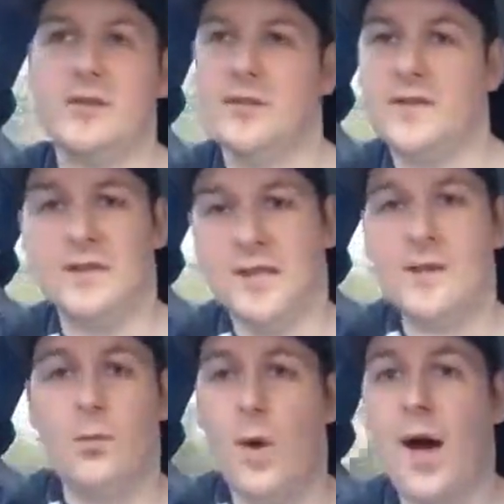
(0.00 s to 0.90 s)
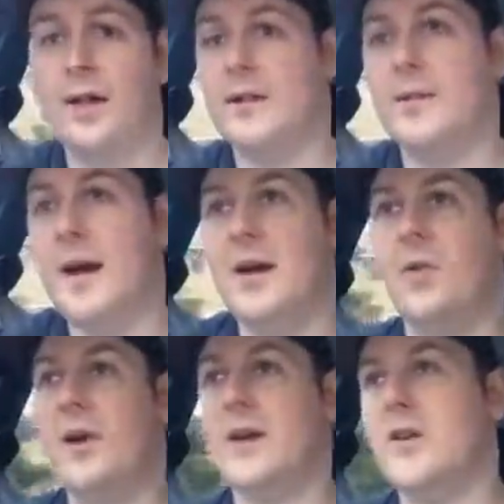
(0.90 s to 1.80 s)
and if you sleep well, you might
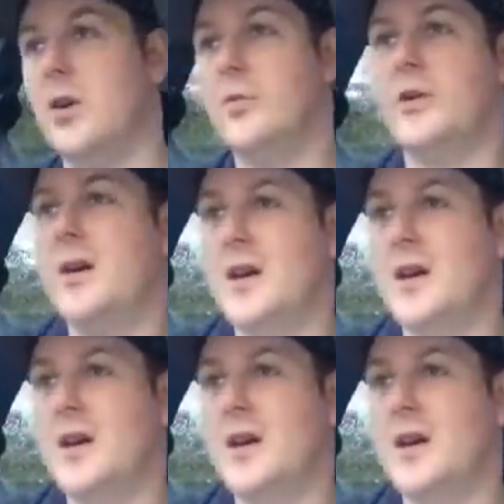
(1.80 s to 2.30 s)
not wake up.